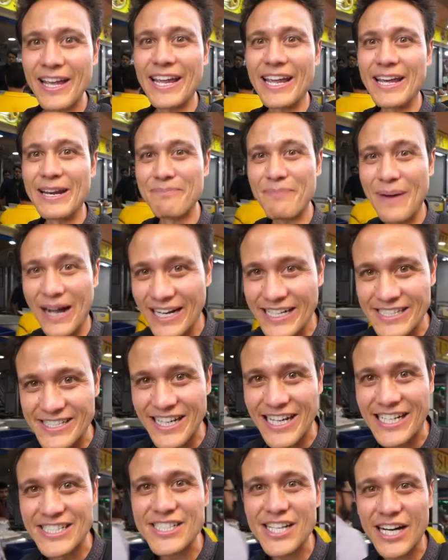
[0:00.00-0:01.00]
in
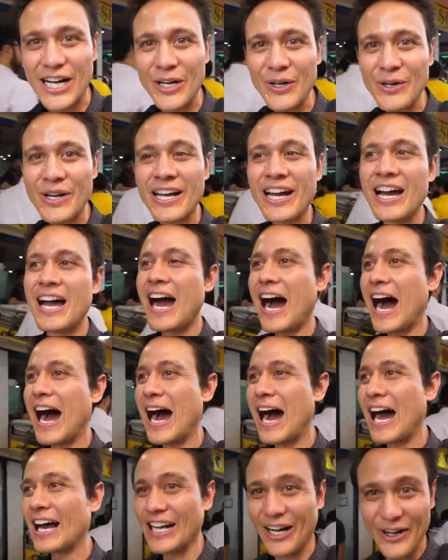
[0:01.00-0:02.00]
Pakistan Chowk,
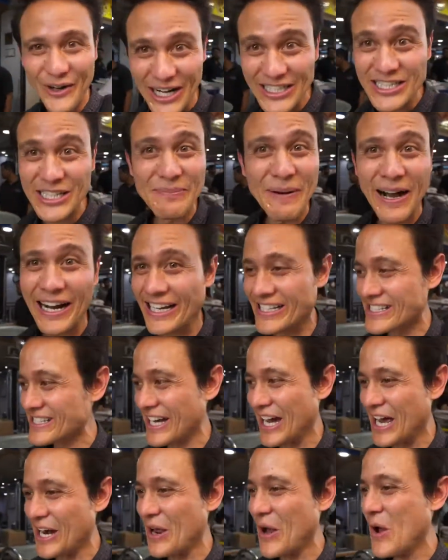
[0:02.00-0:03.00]
Karachi,
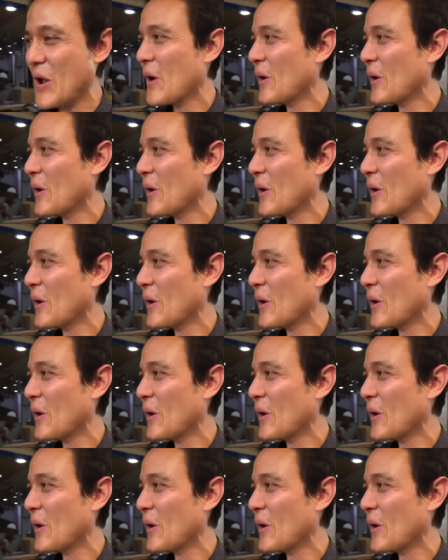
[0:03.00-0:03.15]
Pakistan.